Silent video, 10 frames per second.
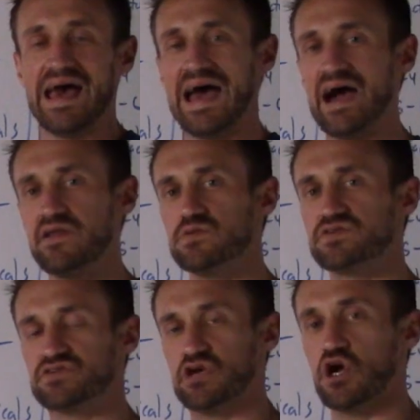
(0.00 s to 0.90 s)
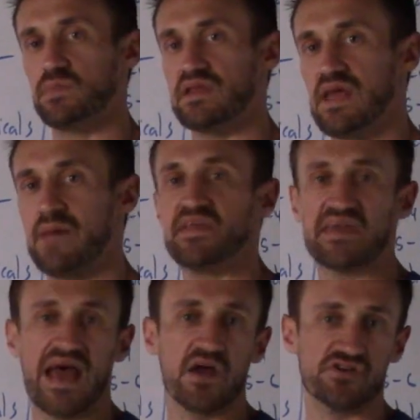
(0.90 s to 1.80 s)
How do you determine how many
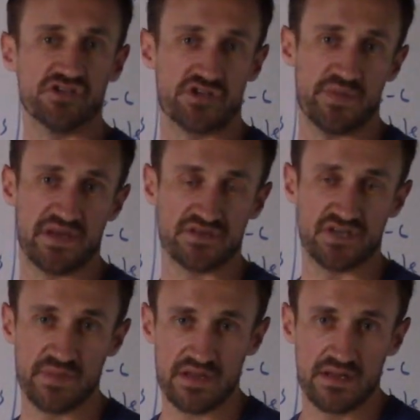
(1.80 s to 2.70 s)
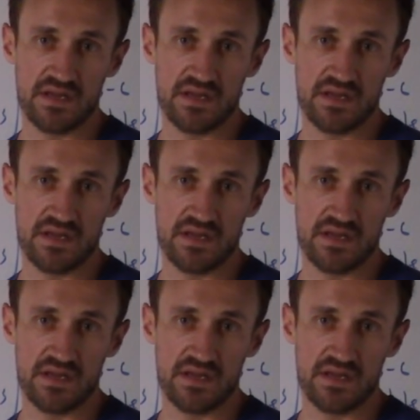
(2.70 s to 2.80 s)
calories you should be consuming?